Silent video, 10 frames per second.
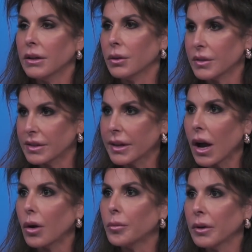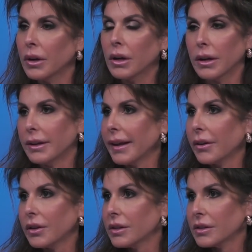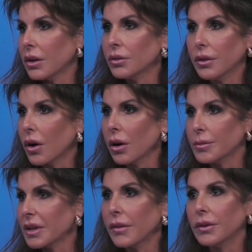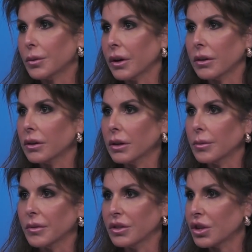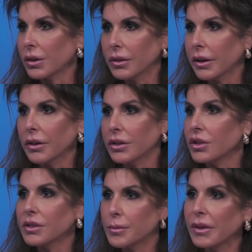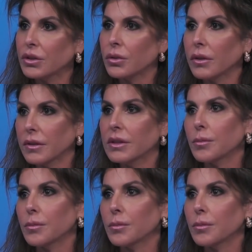you know, the scalp and areas under the arms everywhere, um, in the general area, just to make sure that these